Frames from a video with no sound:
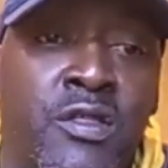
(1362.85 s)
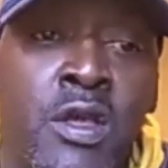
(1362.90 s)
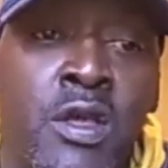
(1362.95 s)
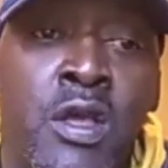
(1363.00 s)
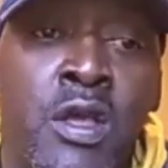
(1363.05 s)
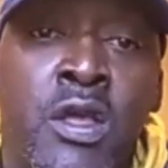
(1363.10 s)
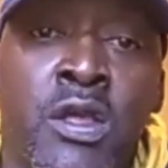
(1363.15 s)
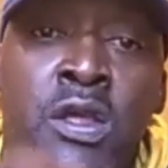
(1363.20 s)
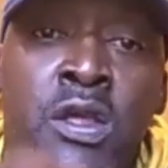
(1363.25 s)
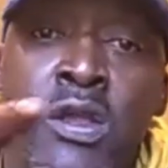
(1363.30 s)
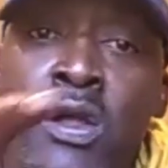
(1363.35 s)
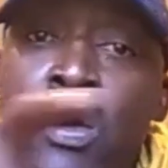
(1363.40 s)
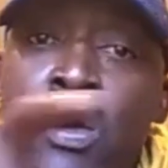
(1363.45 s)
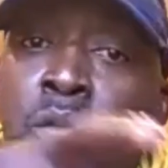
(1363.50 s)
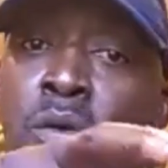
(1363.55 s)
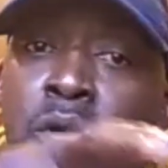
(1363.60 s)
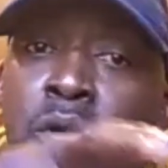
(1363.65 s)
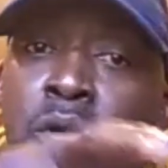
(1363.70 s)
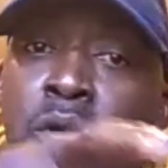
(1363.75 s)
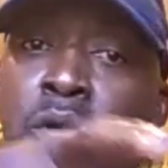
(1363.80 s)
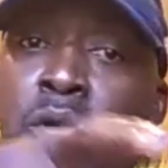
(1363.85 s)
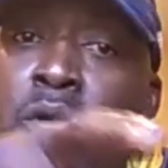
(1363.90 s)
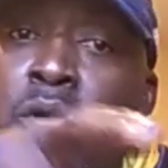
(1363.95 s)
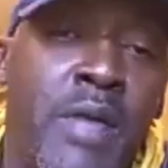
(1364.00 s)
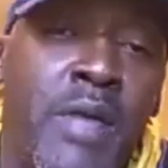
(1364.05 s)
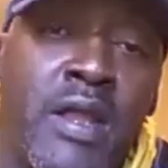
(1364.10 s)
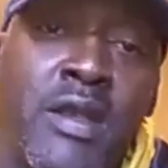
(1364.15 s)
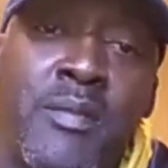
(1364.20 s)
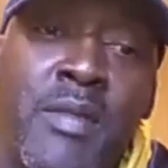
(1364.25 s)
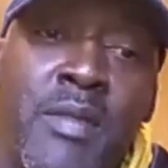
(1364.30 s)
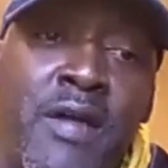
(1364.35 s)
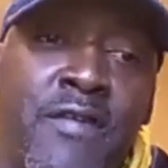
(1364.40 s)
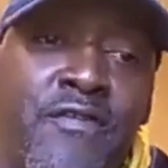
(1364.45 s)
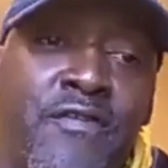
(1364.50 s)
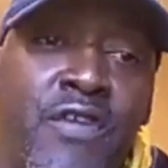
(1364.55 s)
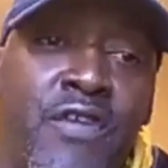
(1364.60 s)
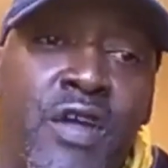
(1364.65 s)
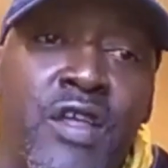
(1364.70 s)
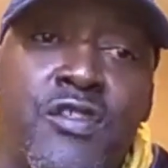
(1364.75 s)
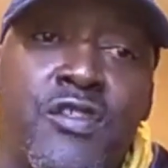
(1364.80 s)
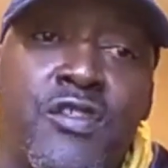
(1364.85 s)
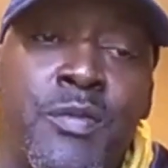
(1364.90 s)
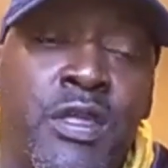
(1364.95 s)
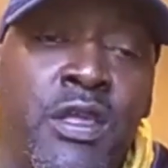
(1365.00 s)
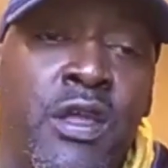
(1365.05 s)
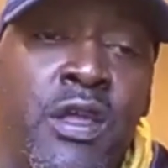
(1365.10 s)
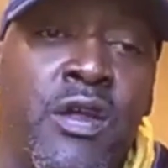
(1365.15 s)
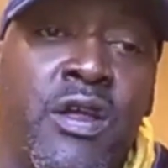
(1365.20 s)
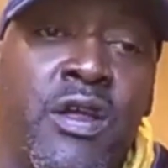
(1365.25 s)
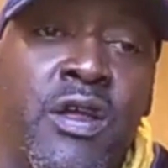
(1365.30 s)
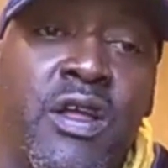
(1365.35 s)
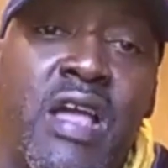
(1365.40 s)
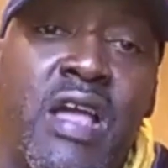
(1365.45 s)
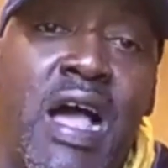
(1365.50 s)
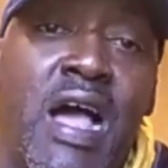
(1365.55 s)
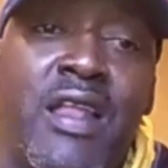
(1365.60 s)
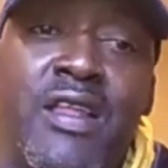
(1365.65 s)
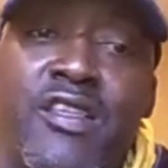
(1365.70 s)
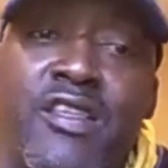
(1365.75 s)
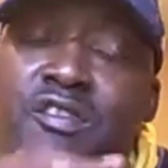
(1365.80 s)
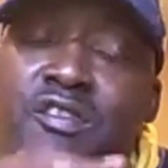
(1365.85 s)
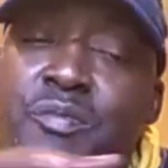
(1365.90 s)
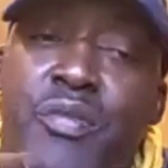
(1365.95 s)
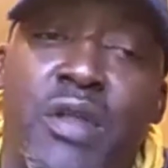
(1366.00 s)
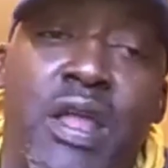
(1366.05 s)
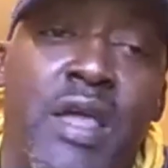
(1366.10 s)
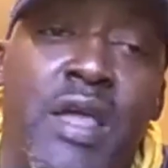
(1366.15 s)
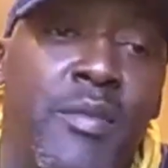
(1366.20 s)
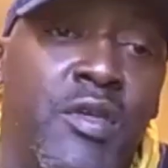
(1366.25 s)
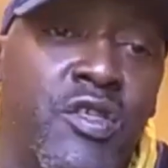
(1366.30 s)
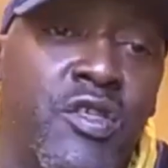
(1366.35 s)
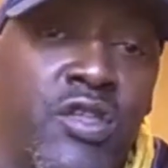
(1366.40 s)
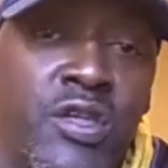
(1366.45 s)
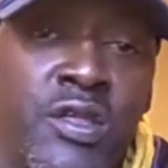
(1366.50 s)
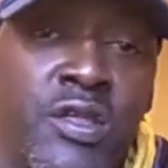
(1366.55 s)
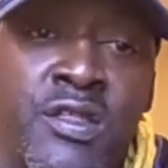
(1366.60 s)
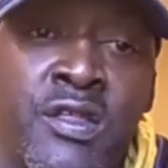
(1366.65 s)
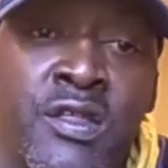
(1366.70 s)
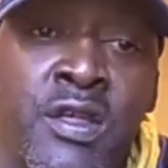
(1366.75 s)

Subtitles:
Going back to my freshman year in college, blemishes.